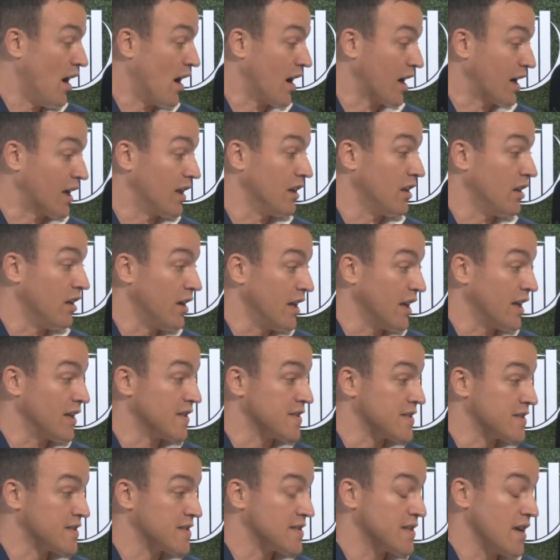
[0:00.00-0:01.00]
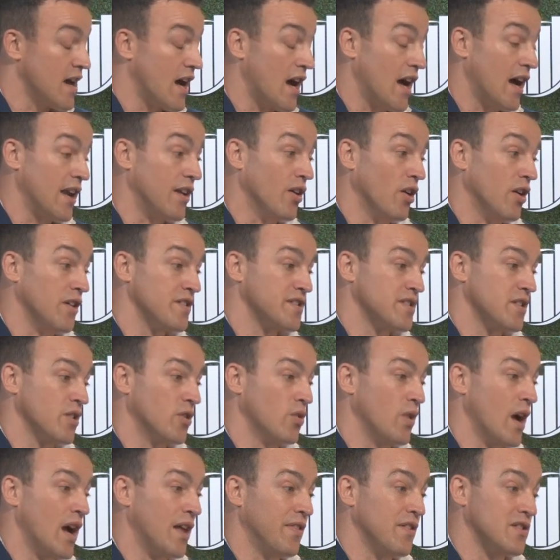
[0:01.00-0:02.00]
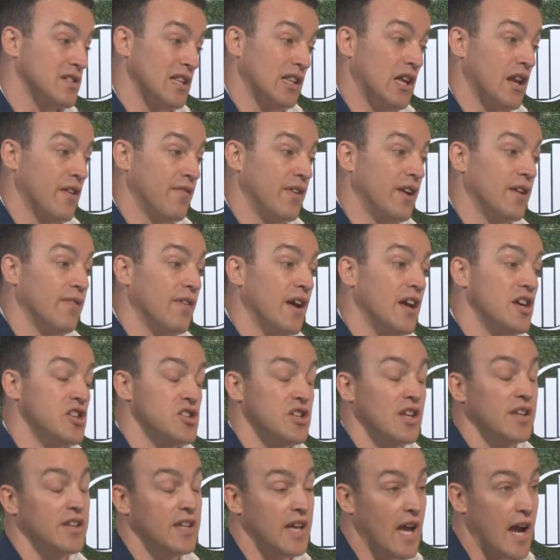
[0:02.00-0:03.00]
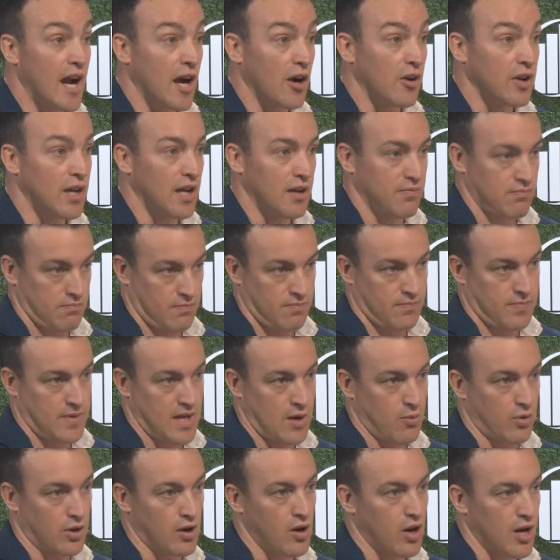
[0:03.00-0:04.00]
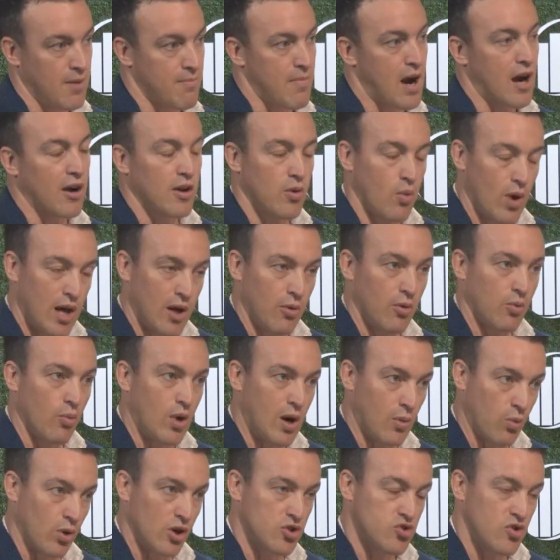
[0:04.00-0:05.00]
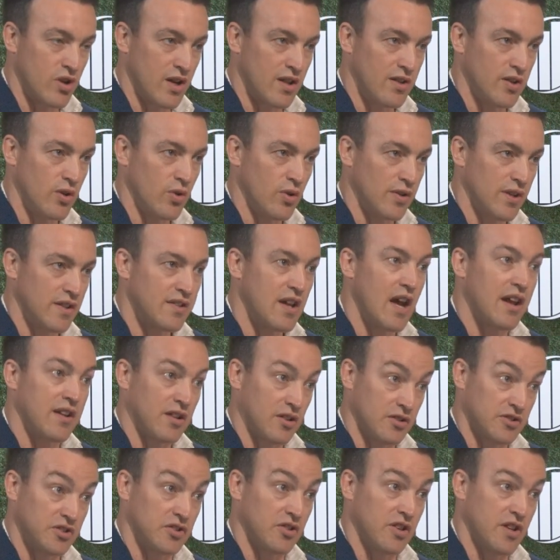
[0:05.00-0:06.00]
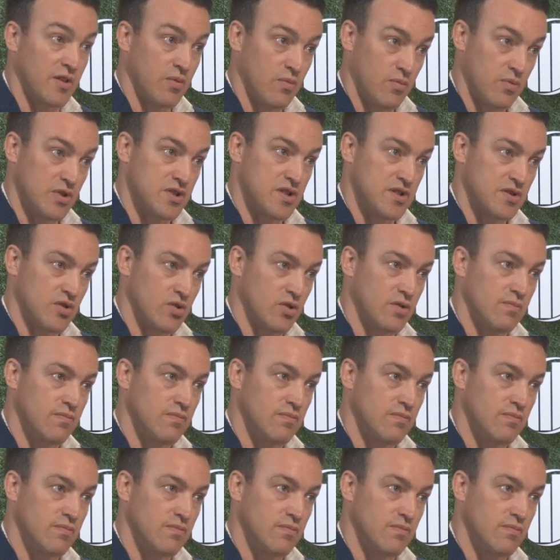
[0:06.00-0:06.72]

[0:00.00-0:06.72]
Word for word: our clients, and also uh, there's a lot of innovation in the area that would kind of marry well with what we're trying to do on the technical side. And you want good.